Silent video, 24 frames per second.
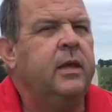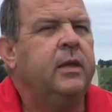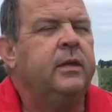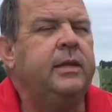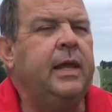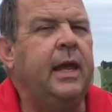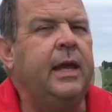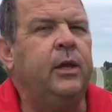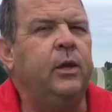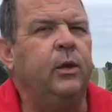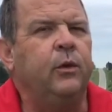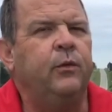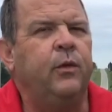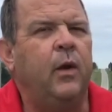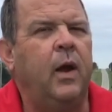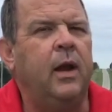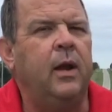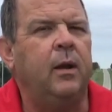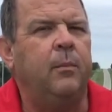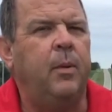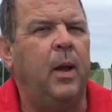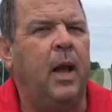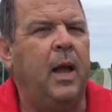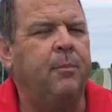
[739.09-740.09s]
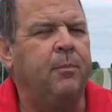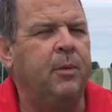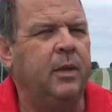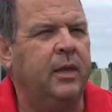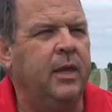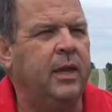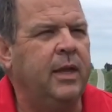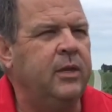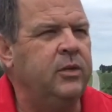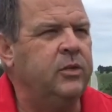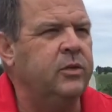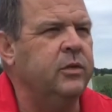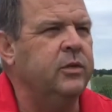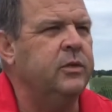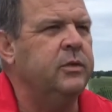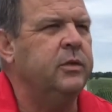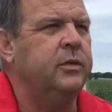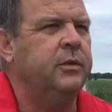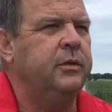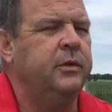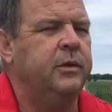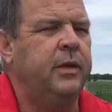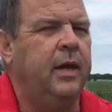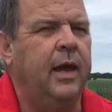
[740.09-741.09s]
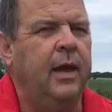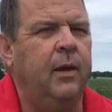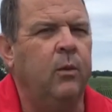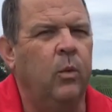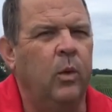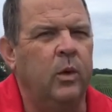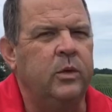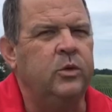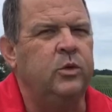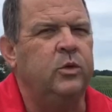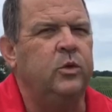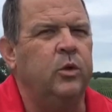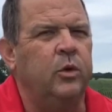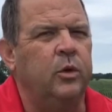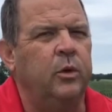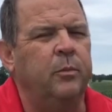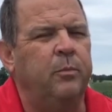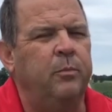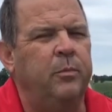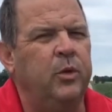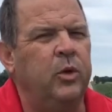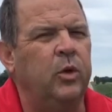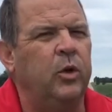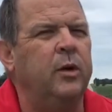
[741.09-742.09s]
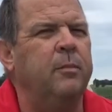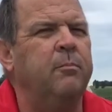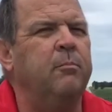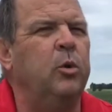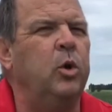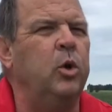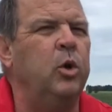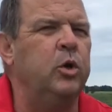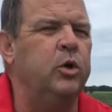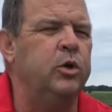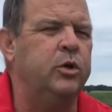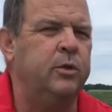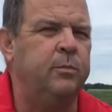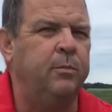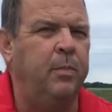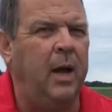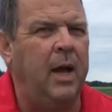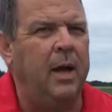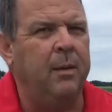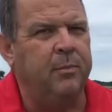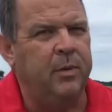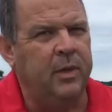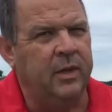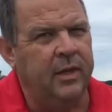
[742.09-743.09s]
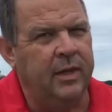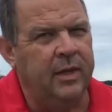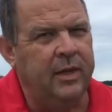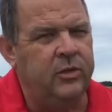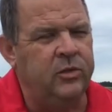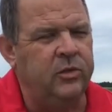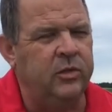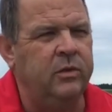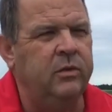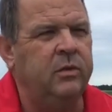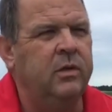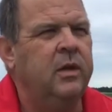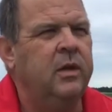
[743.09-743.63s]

Take your final populations. Okay, what's your emerged population?